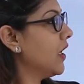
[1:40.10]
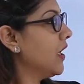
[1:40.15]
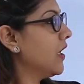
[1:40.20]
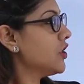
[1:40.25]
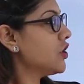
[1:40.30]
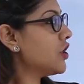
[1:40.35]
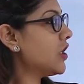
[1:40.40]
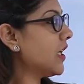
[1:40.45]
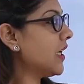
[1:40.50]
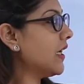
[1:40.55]

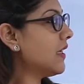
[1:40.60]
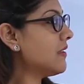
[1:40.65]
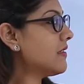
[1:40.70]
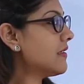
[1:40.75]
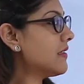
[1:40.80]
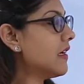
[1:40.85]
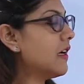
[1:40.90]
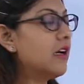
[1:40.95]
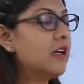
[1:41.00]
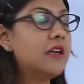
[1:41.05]
She is
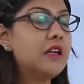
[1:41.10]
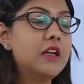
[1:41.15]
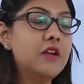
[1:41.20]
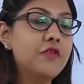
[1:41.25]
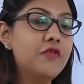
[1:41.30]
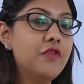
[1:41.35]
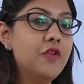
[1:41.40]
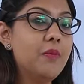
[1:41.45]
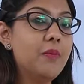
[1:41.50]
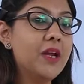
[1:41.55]
an
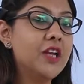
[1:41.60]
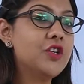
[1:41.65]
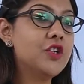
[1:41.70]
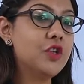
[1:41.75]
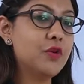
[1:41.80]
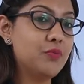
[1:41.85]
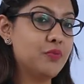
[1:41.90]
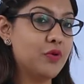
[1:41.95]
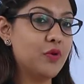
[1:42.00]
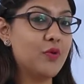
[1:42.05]

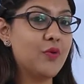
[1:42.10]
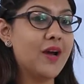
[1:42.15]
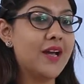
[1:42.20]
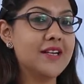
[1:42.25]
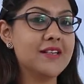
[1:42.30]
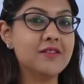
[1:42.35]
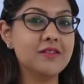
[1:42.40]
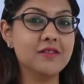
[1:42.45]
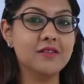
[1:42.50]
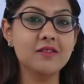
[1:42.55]
information
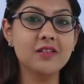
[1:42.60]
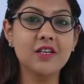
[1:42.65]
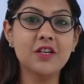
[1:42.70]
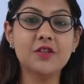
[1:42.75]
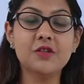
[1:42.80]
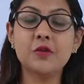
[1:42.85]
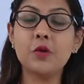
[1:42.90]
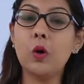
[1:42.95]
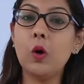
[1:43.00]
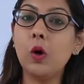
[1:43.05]
provider
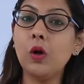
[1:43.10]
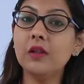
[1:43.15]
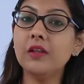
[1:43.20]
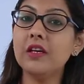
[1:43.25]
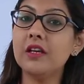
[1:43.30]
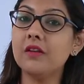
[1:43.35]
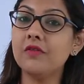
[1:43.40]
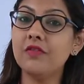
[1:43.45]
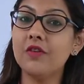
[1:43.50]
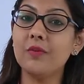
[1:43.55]
so all
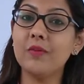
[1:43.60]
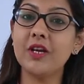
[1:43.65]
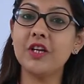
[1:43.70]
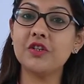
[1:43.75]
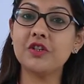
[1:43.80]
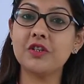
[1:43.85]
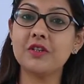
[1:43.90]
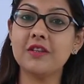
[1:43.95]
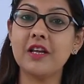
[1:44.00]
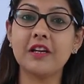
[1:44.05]
the
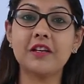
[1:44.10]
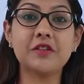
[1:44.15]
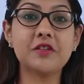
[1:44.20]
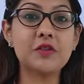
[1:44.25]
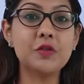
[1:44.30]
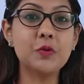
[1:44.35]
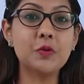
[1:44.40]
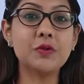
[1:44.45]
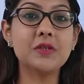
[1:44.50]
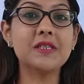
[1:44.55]
information that a
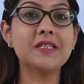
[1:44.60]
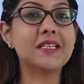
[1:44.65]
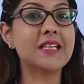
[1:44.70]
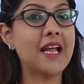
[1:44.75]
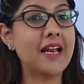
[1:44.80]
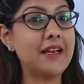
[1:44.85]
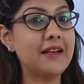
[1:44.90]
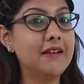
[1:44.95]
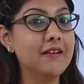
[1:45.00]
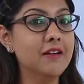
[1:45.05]
student
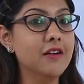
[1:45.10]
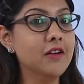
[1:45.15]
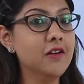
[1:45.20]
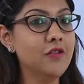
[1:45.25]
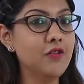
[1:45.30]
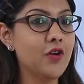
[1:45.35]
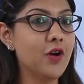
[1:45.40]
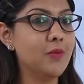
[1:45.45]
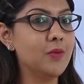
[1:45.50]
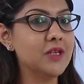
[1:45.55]
can learn
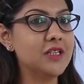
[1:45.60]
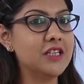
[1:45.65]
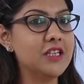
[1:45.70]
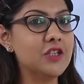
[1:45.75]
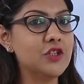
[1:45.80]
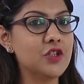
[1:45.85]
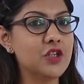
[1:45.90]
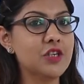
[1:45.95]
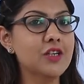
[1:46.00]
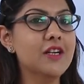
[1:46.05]
from a
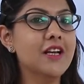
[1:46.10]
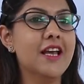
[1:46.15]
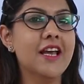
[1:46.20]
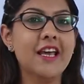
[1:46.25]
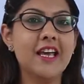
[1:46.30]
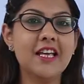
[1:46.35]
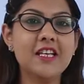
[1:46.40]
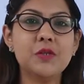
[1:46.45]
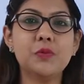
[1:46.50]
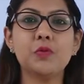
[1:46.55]
teacher
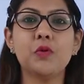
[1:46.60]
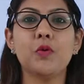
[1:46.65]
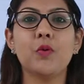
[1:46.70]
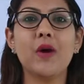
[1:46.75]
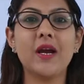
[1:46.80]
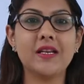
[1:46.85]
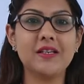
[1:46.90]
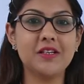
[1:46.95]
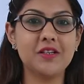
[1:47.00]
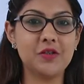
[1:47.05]
is
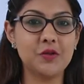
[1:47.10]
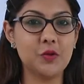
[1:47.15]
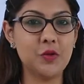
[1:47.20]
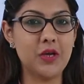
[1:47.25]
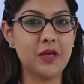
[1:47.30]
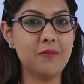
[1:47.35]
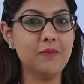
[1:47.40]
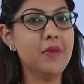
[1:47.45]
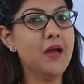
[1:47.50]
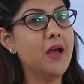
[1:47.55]
provided to
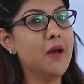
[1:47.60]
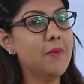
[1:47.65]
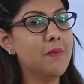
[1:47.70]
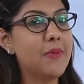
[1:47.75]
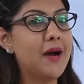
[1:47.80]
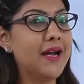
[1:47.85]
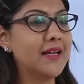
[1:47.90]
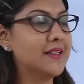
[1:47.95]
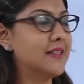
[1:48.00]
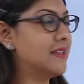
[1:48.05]
him
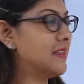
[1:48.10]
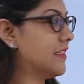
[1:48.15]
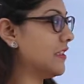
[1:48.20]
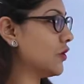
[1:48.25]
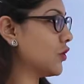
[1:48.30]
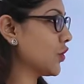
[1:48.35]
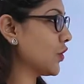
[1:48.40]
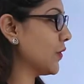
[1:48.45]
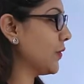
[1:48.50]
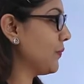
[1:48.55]
by the
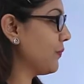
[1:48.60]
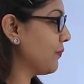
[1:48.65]
teacher.